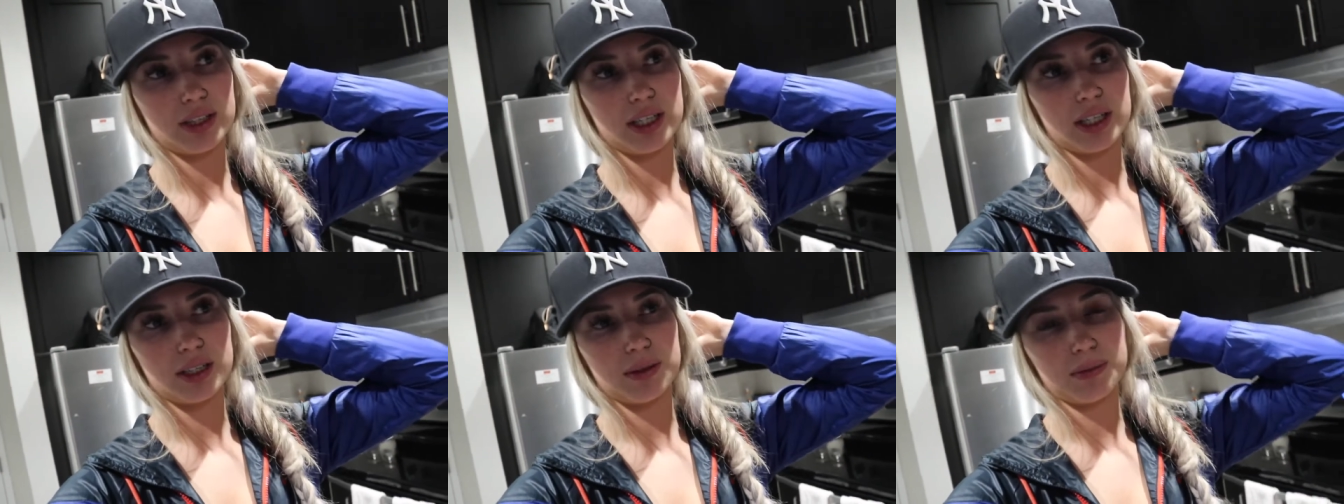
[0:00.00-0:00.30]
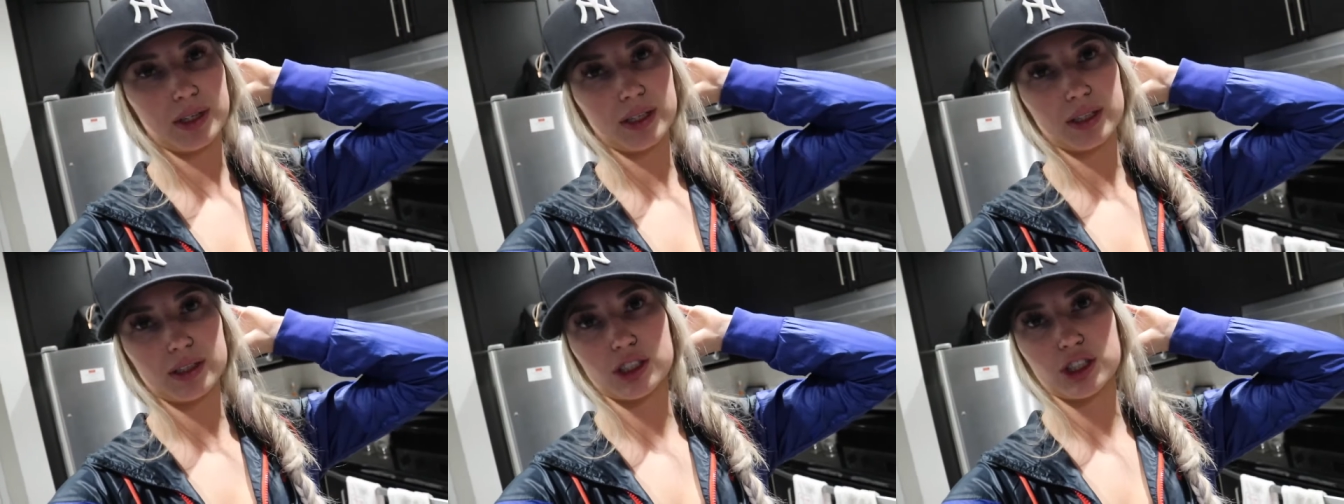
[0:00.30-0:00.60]
needed a
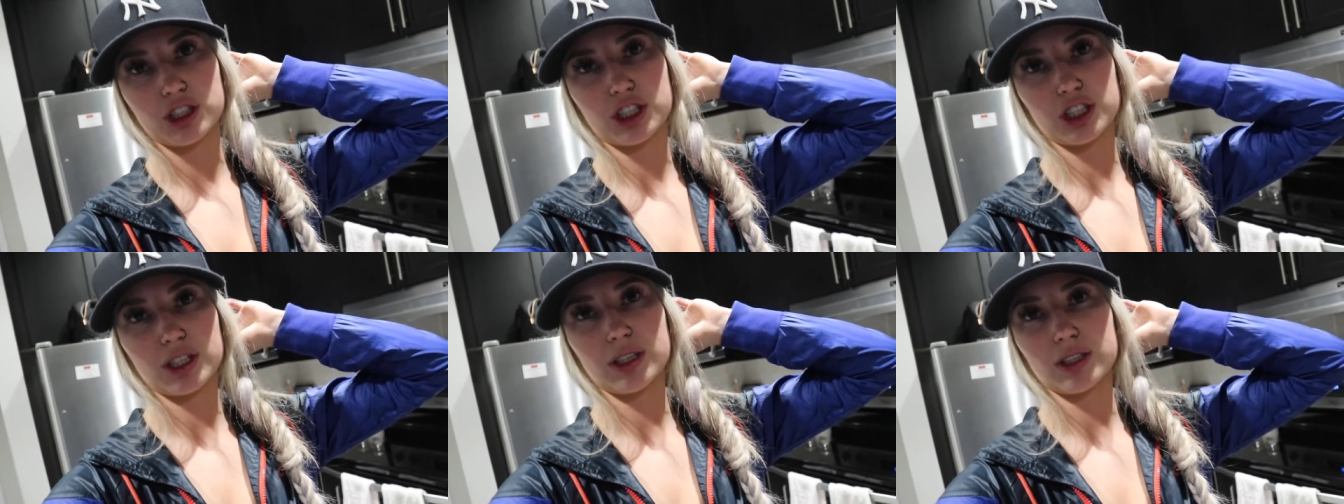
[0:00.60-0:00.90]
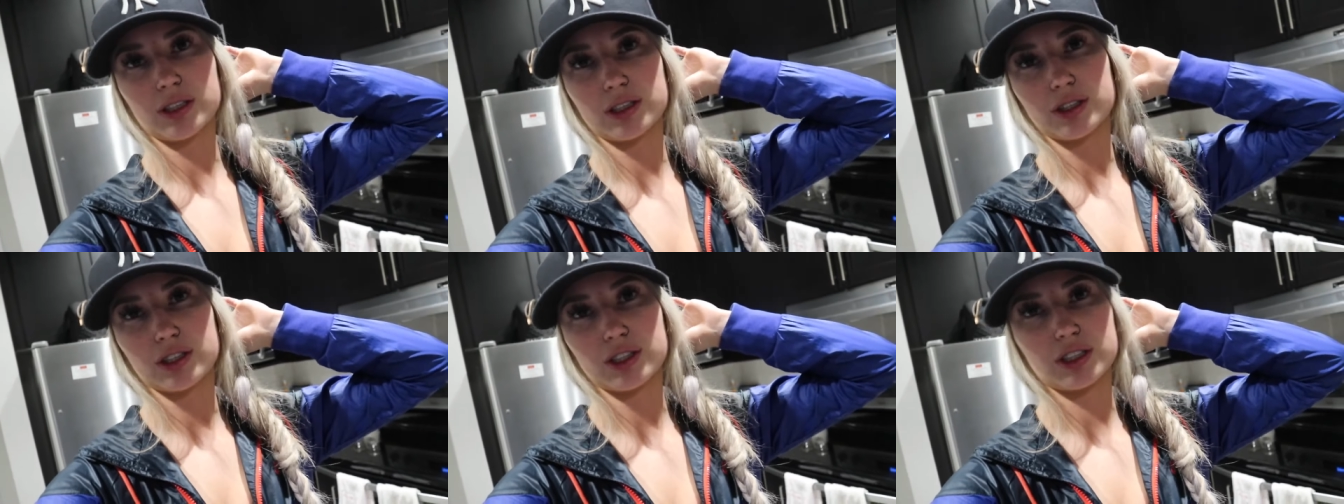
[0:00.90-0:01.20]
minute to
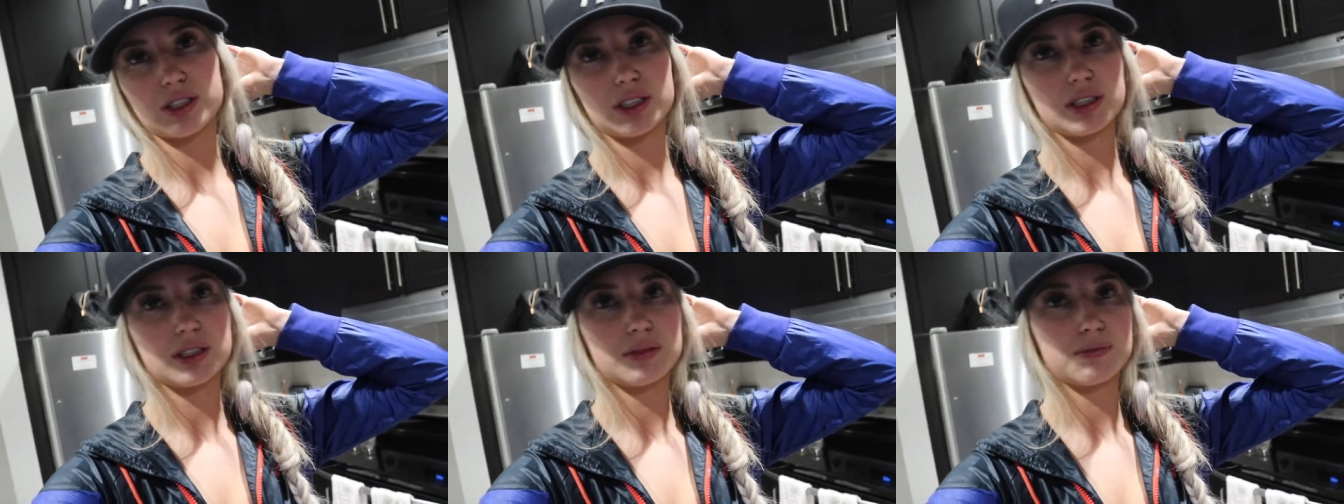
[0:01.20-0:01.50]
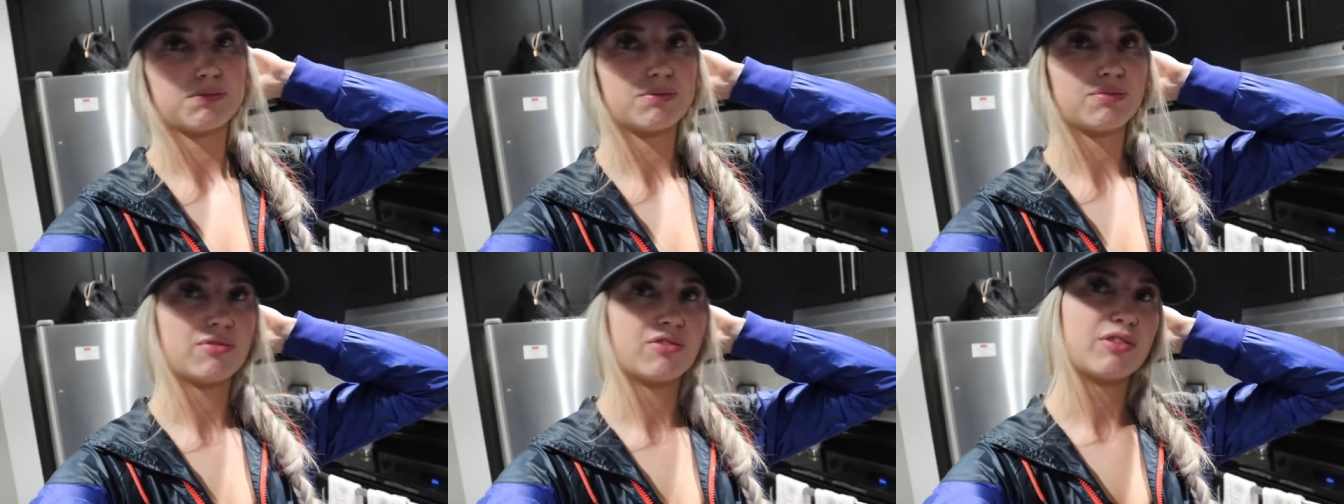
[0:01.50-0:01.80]
chill, so I just didn't
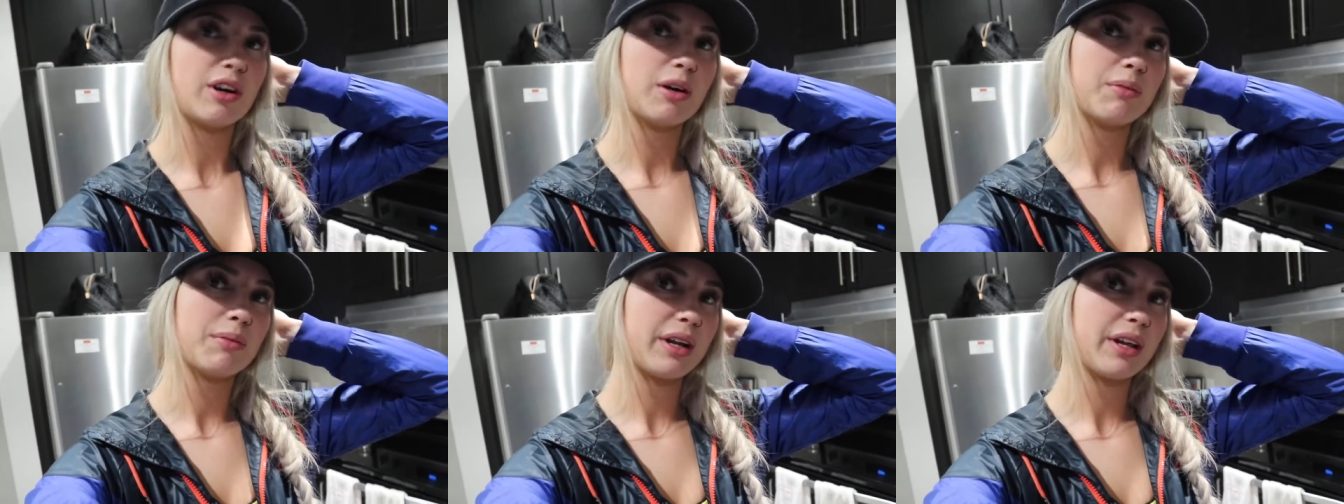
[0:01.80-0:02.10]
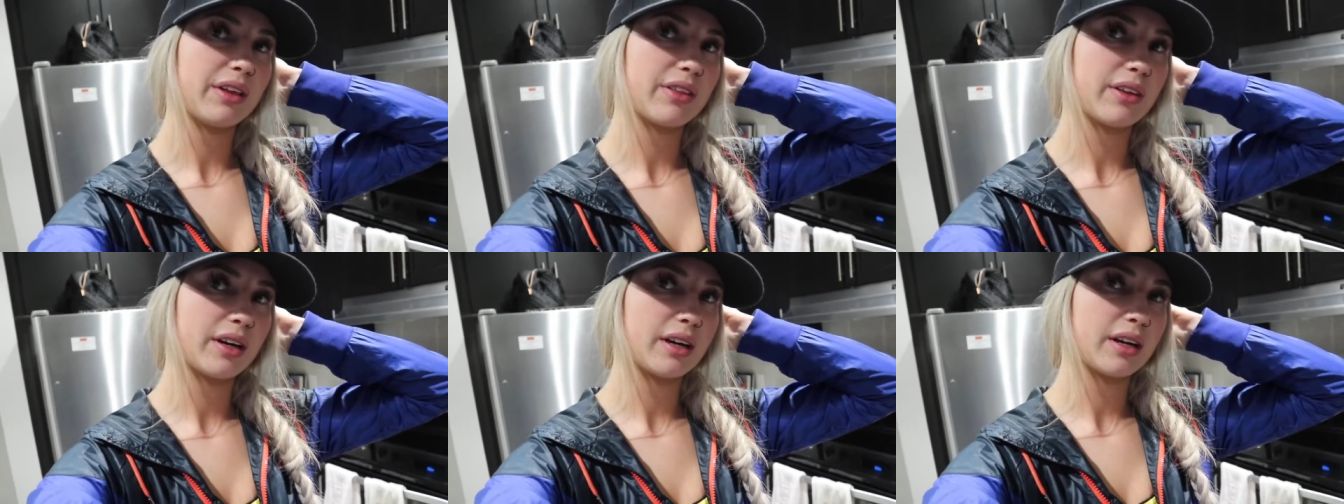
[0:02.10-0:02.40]
film
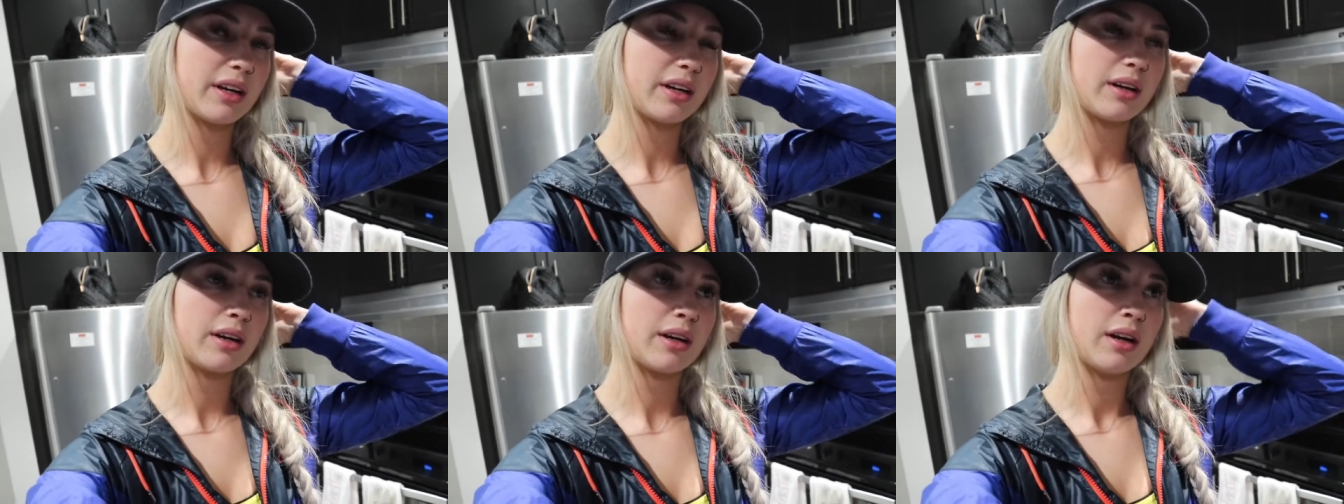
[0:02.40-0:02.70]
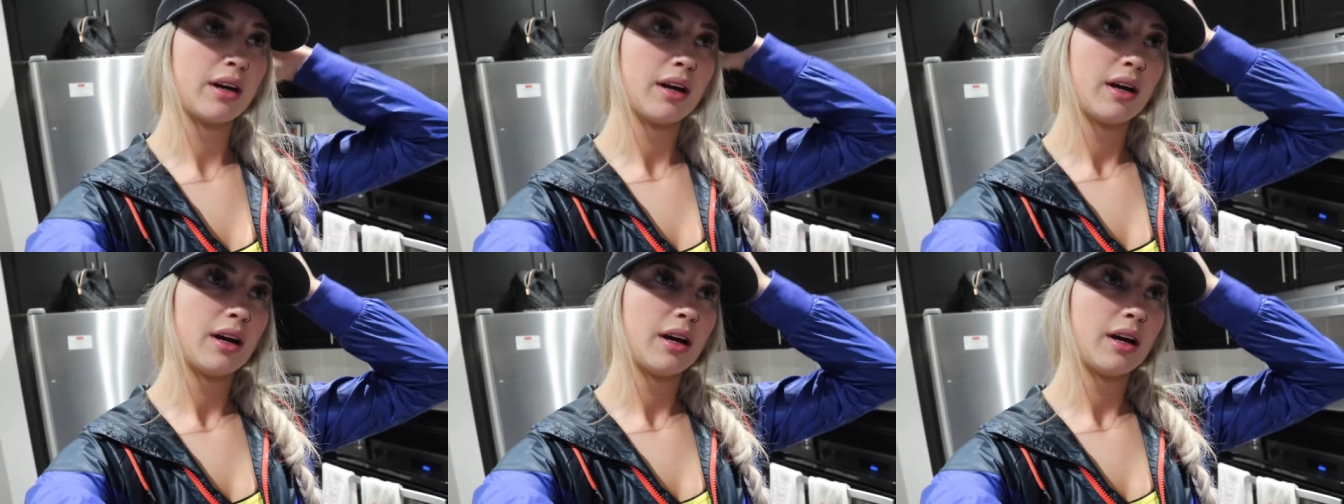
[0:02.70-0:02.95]
anything.